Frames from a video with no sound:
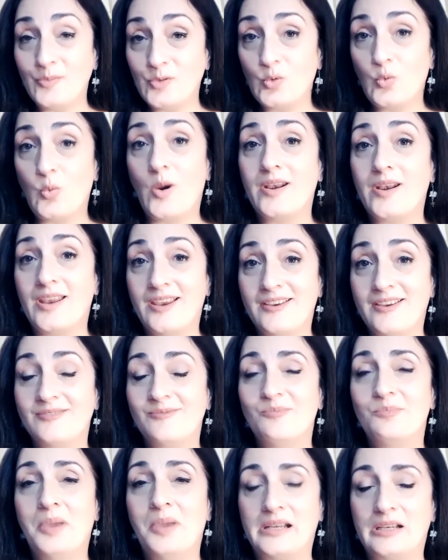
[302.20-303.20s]
20
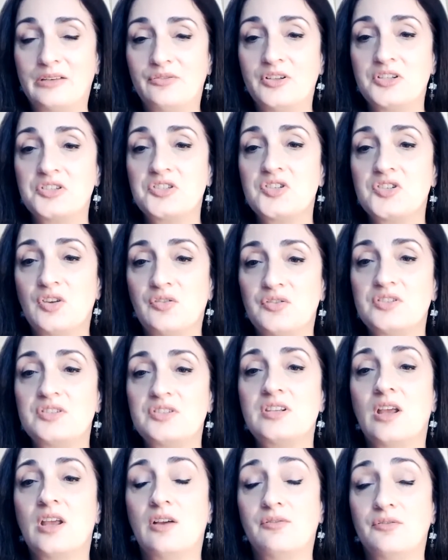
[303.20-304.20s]
benefits
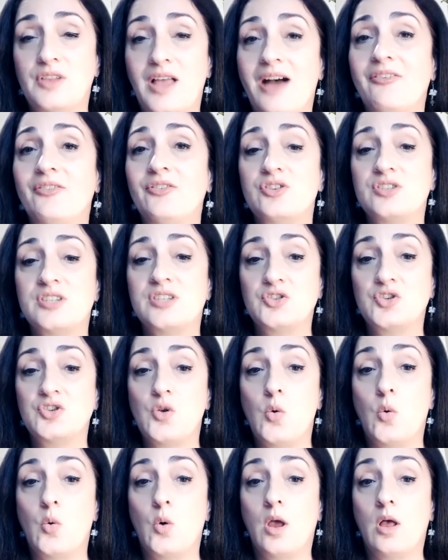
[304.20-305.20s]
of lavender essential
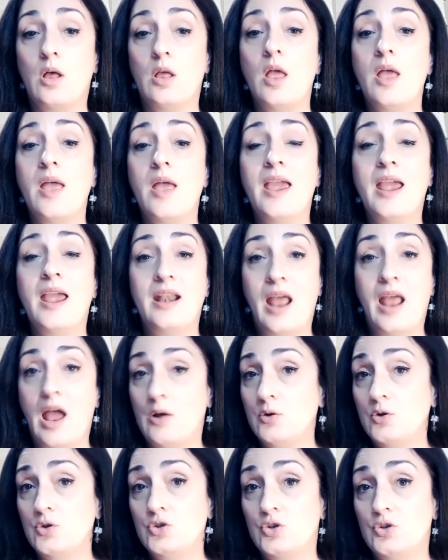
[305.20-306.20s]
oil and how
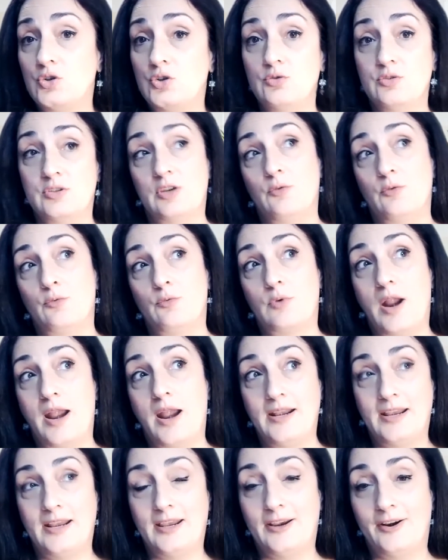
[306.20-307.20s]
you should use it right
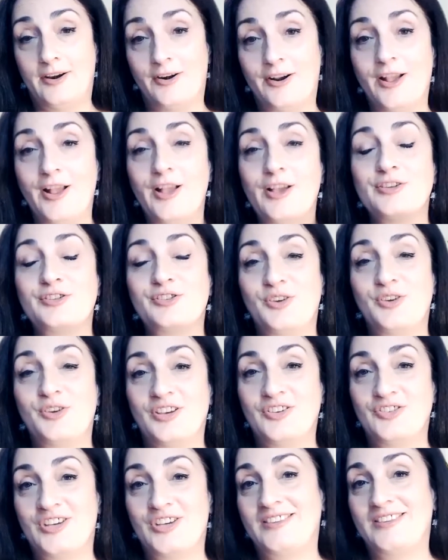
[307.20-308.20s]
here. So you can
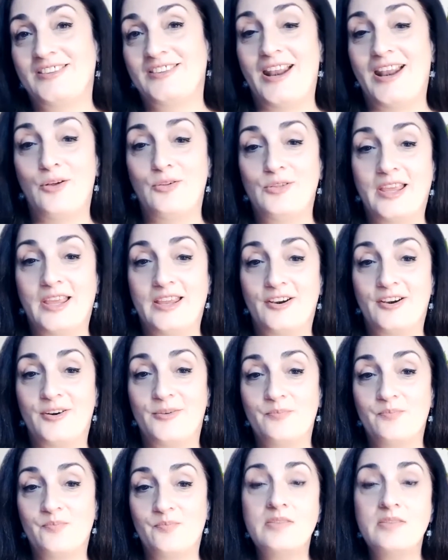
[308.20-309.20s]
check that out later.
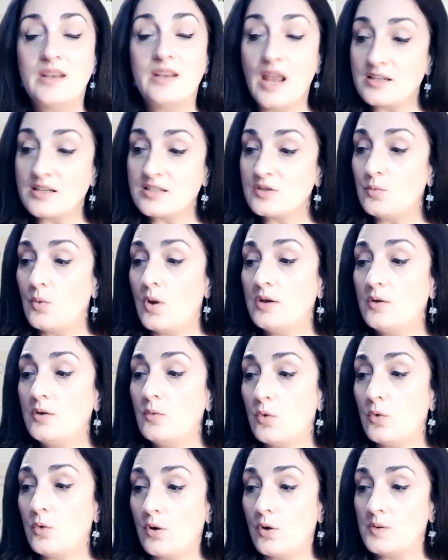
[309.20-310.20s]
The next one
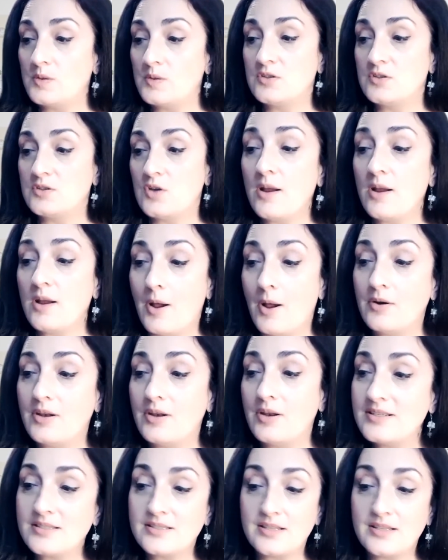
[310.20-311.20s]
we're going to talk about
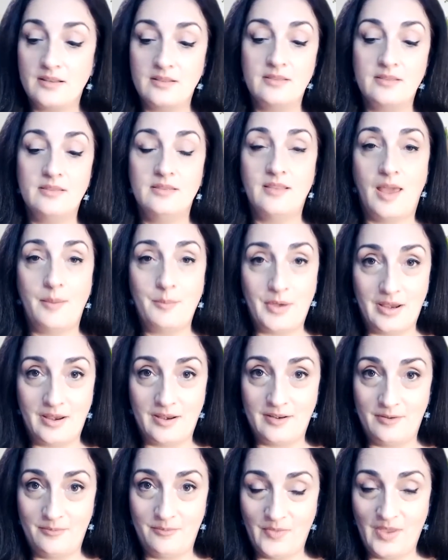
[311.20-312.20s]
is
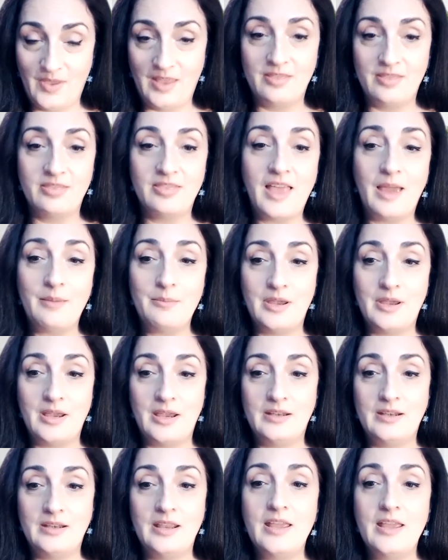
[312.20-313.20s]
lemon. And
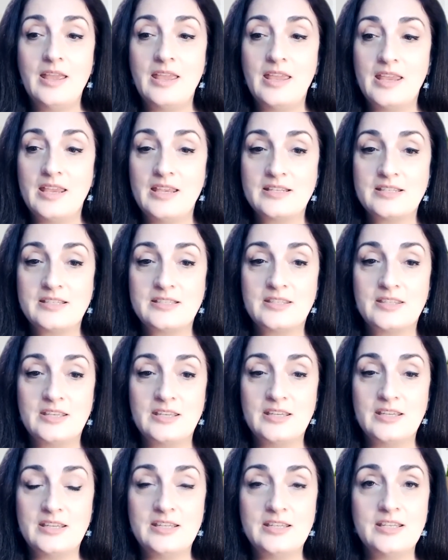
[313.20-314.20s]
lemon is
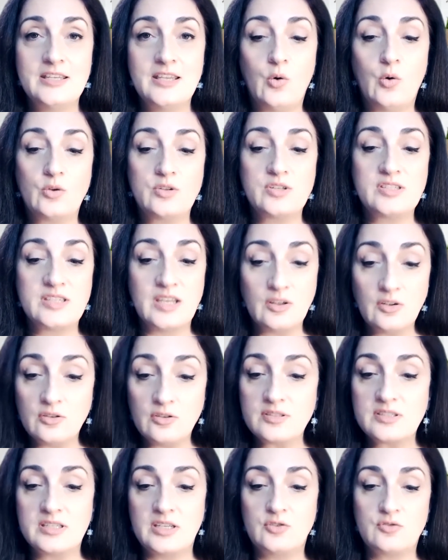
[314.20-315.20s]
the single
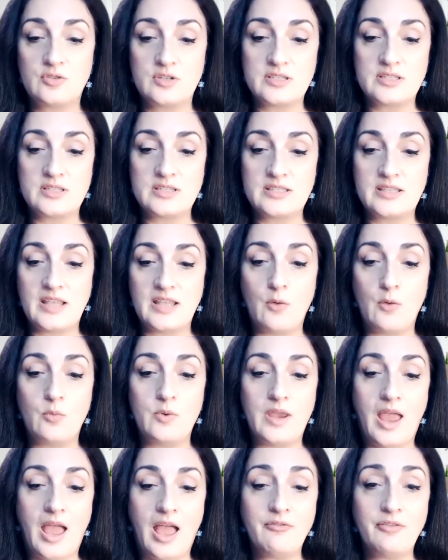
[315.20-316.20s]
citrus that we
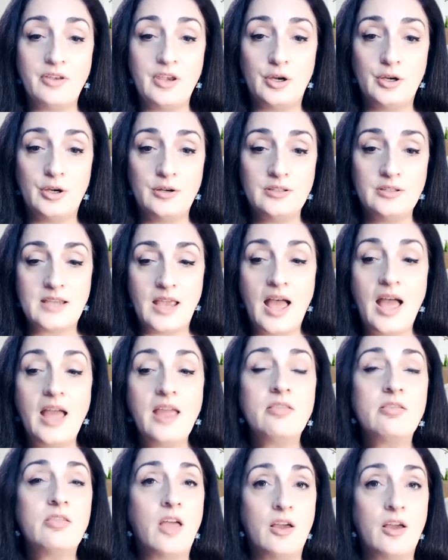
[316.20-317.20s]
have here. I
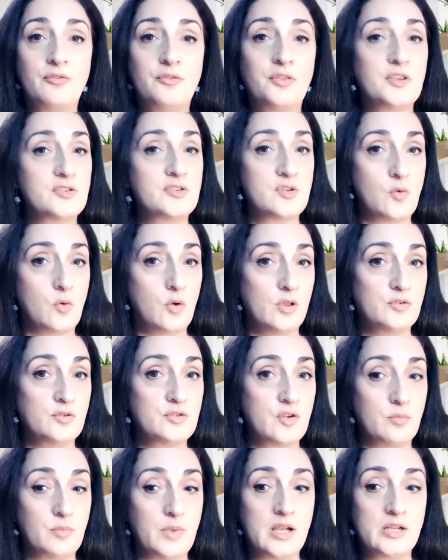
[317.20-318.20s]
love this oil
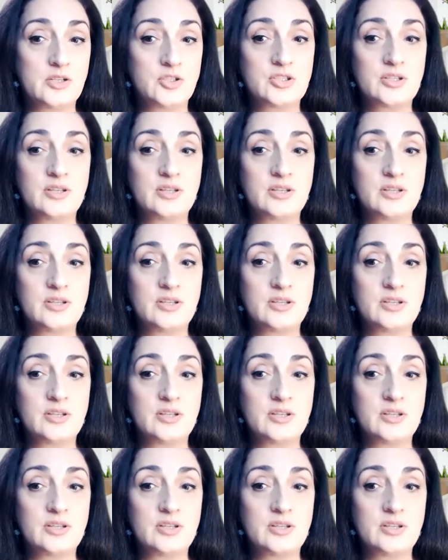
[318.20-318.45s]
so much.